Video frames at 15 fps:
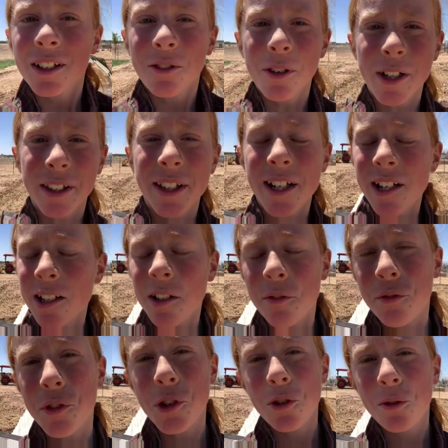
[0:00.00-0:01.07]
Right there,
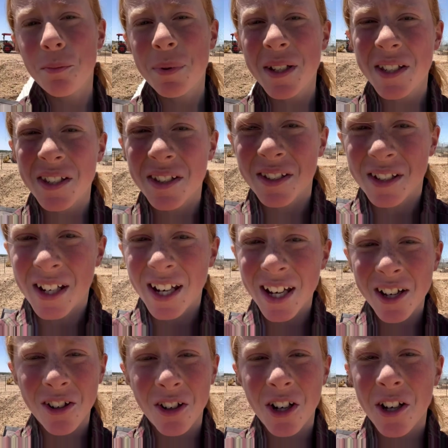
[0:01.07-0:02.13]
a few pieces of
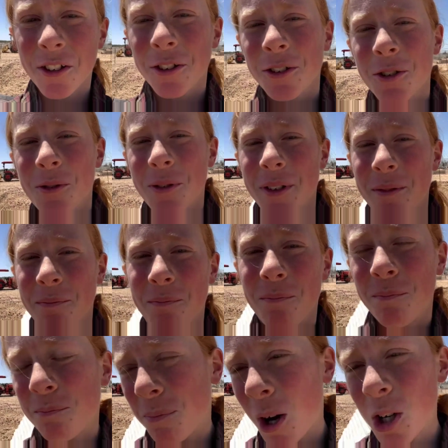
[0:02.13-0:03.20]
hail got through and
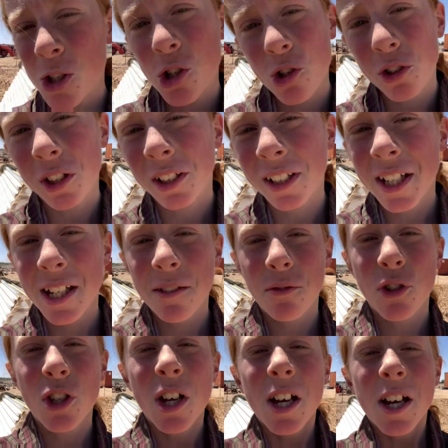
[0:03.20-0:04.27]
punctured the
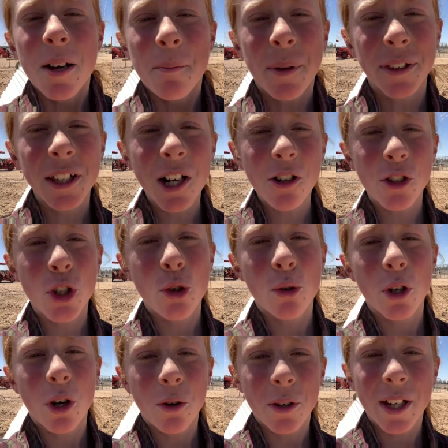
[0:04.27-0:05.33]
leaves, but they're
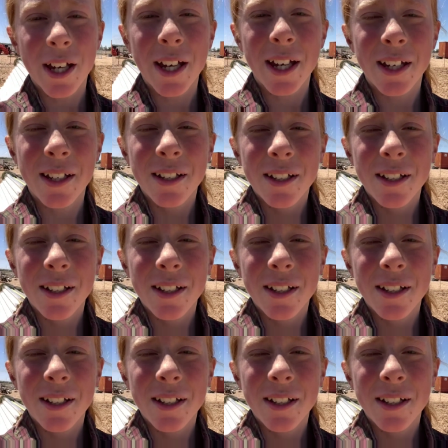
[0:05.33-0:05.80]
doing okay.